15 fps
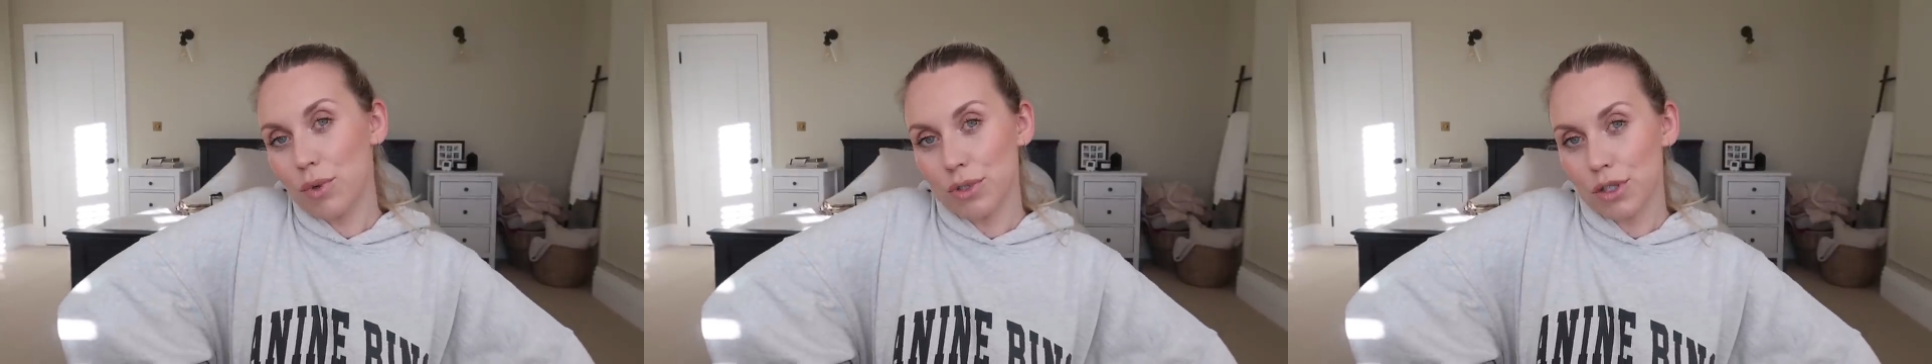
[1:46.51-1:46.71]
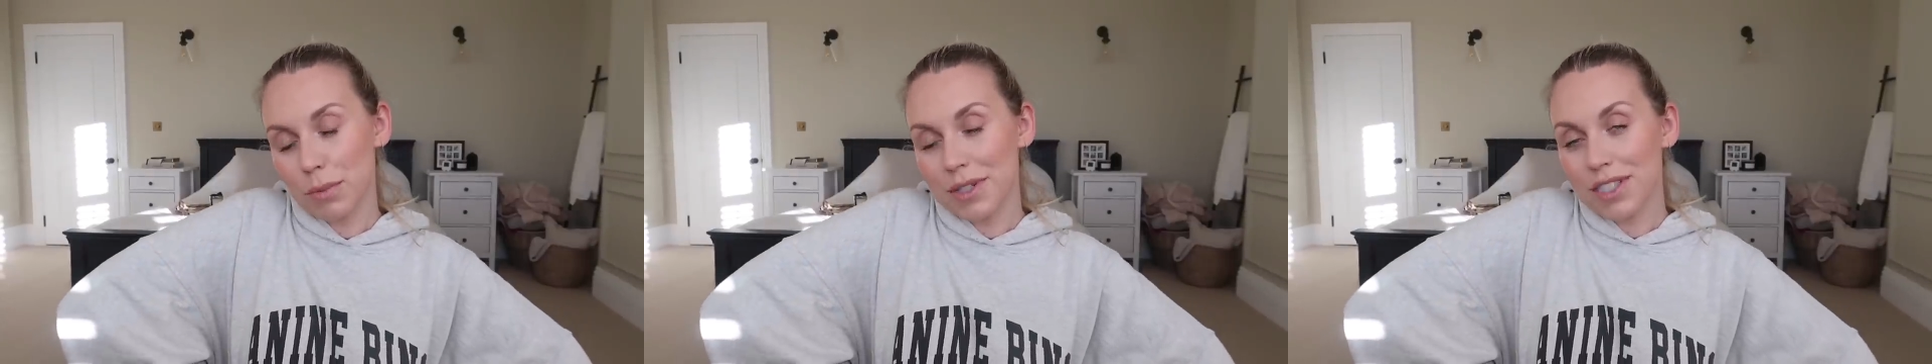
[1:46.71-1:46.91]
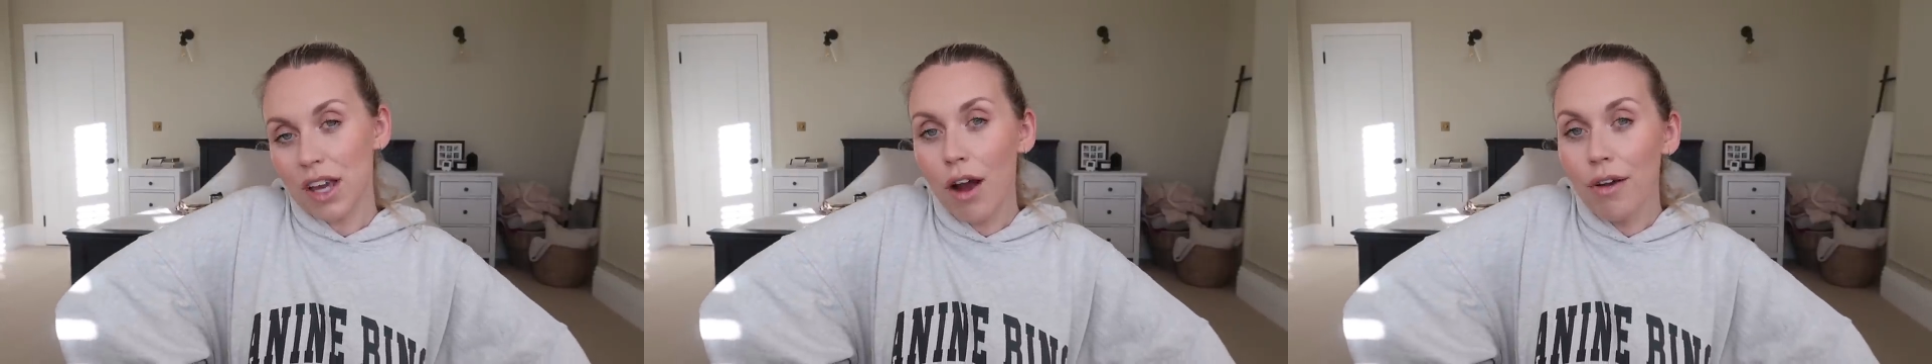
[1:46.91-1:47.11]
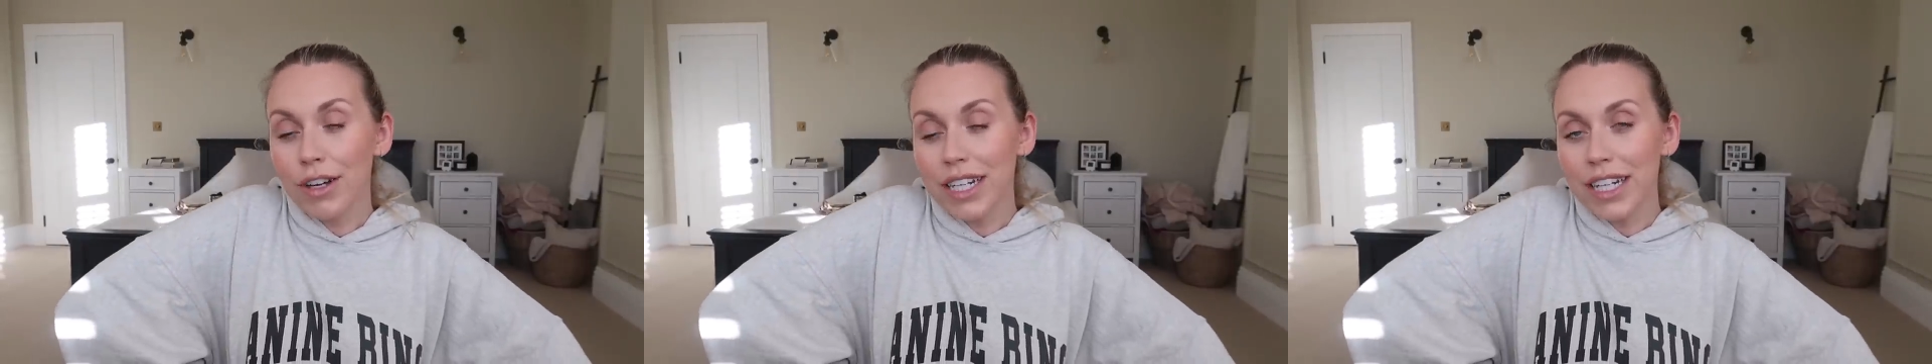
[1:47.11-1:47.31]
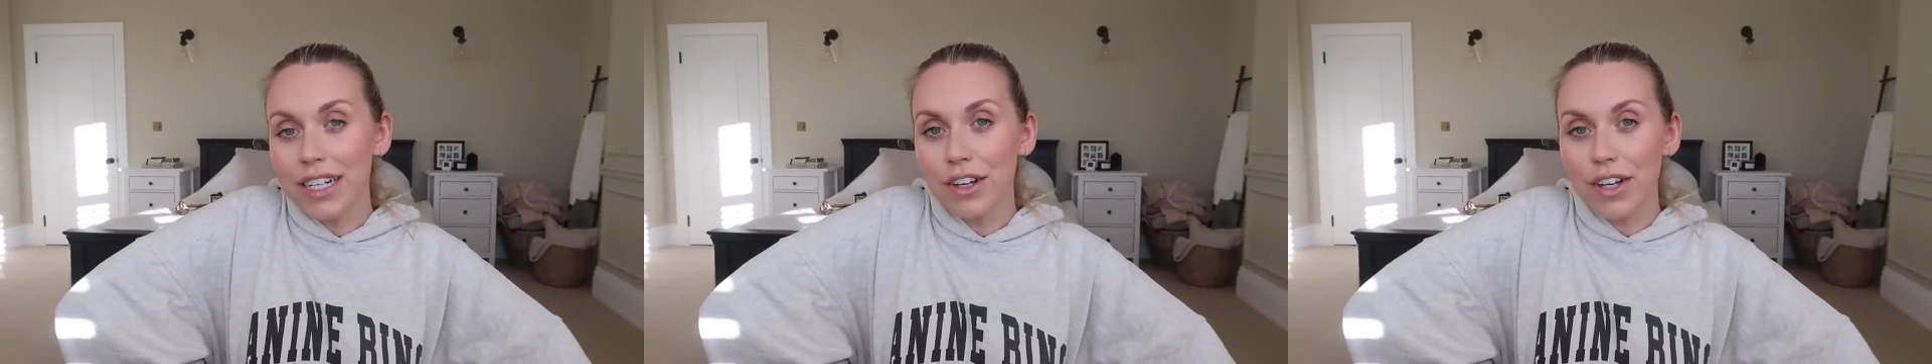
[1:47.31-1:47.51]
wardrobe is
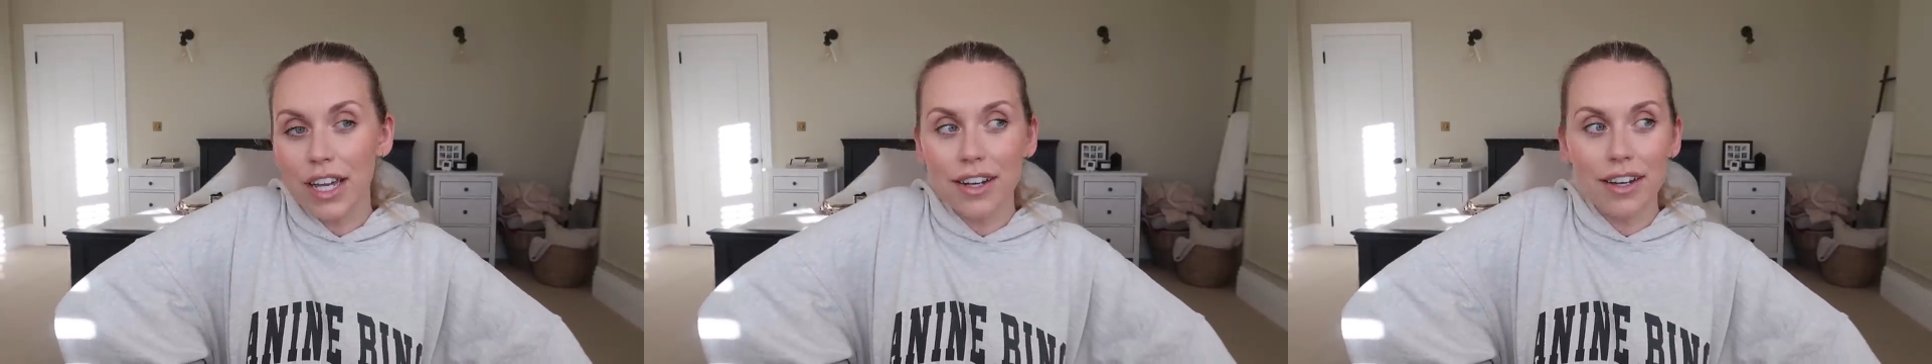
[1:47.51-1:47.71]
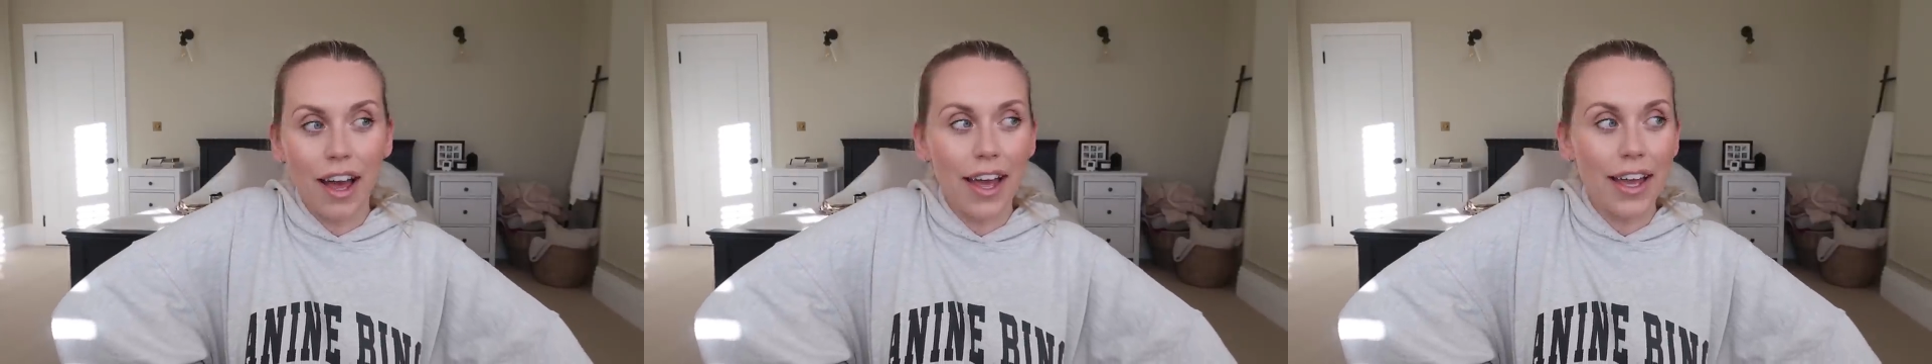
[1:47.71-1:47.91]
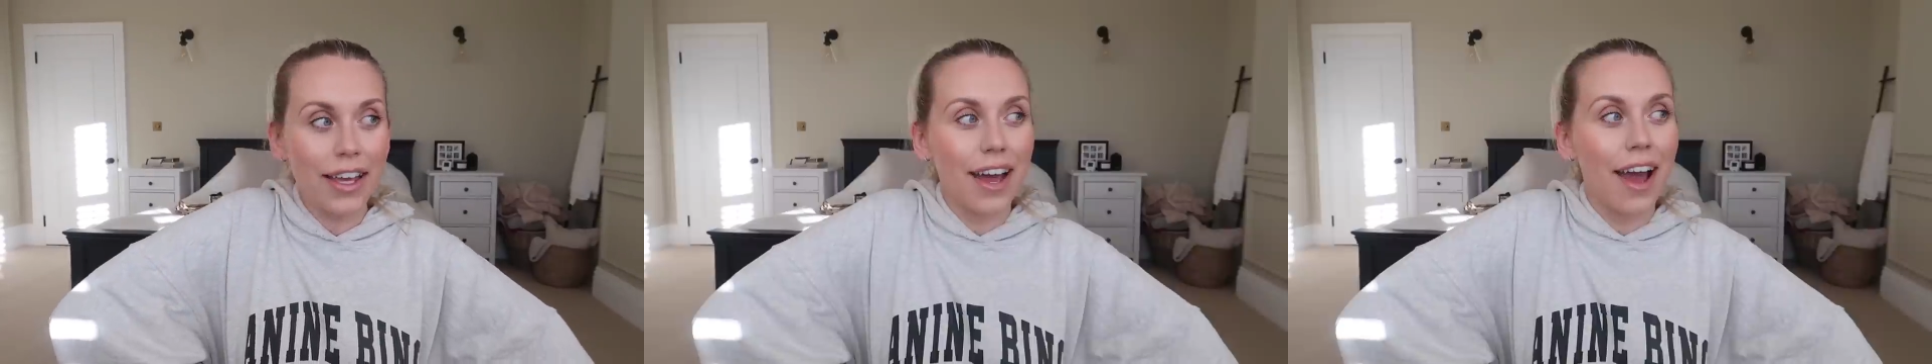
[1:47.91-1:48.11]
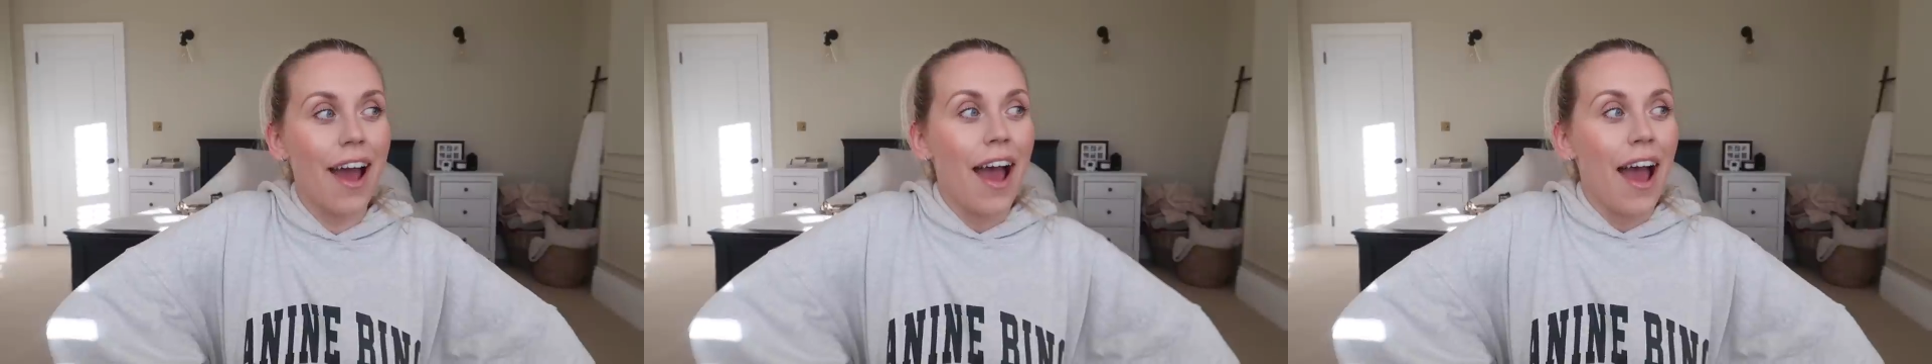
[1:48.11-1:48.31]
currently looking like,